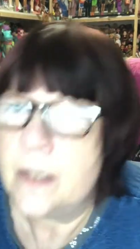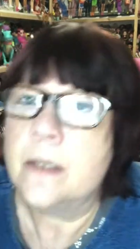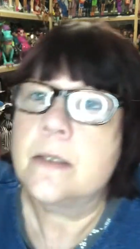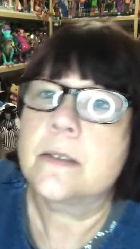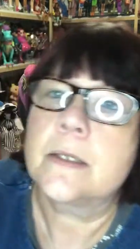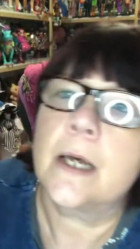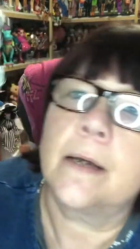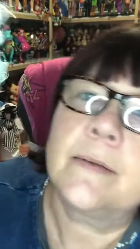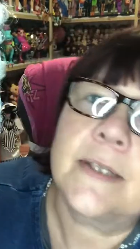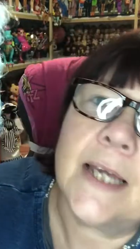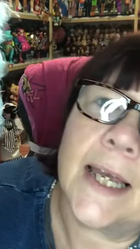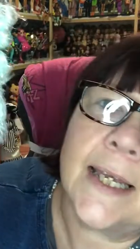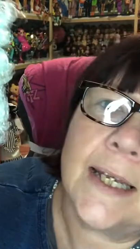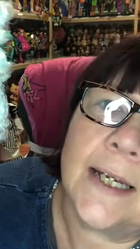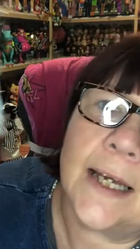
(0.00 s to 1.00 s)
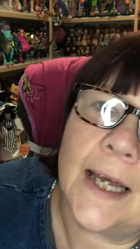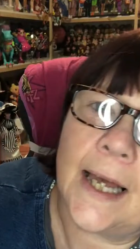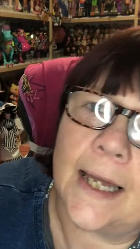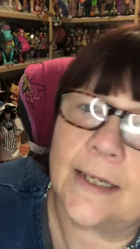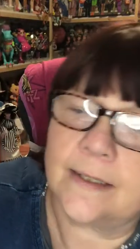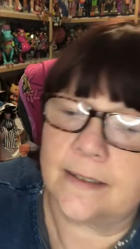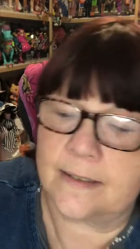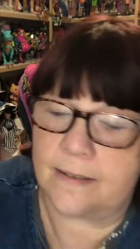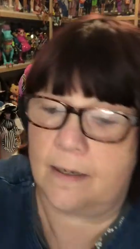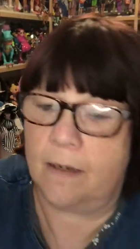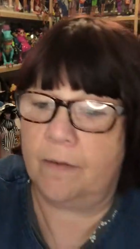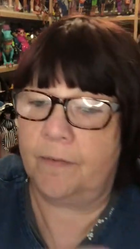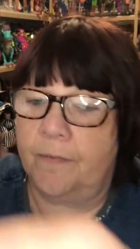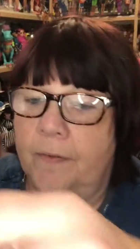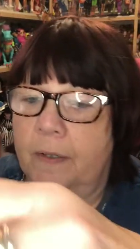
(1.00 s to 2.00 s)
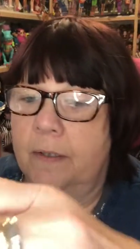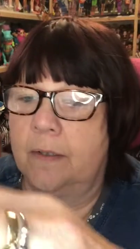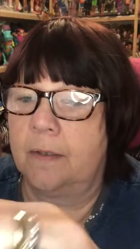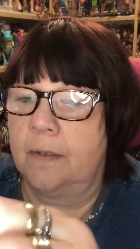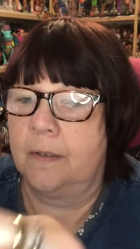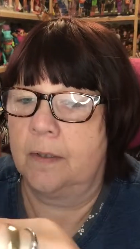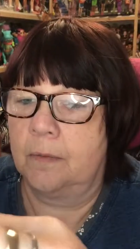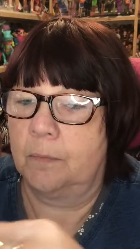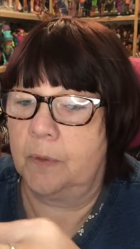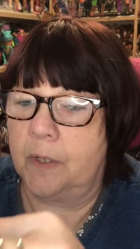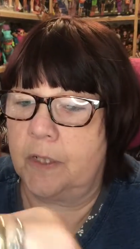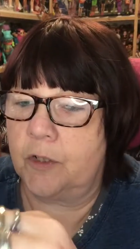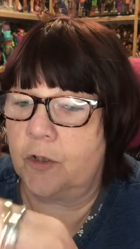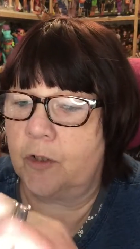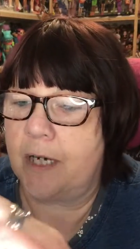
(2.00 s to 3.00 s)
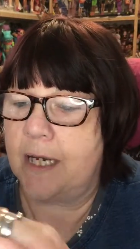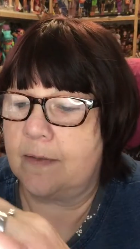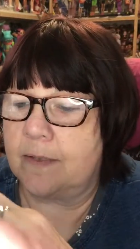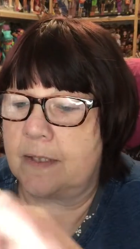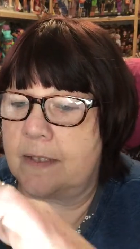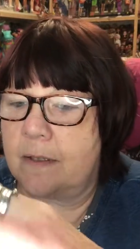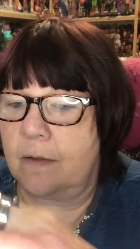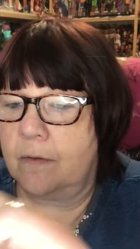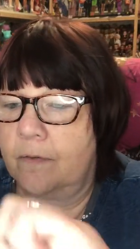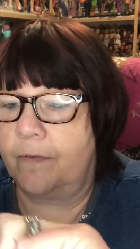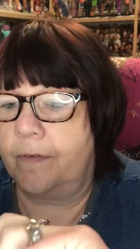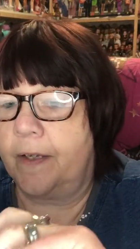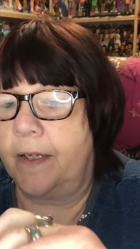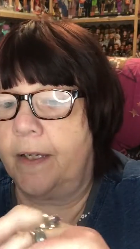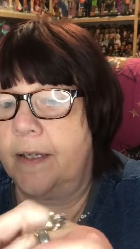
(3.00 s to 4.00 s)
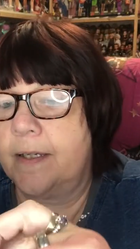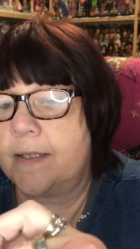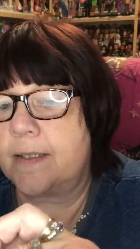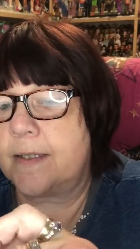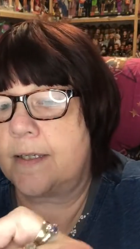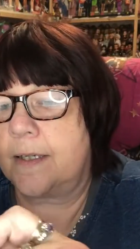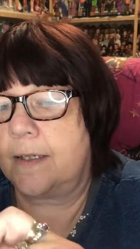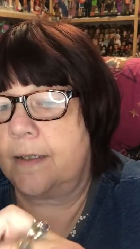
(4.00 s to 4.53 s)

So taking her hands off, put her trousers on first.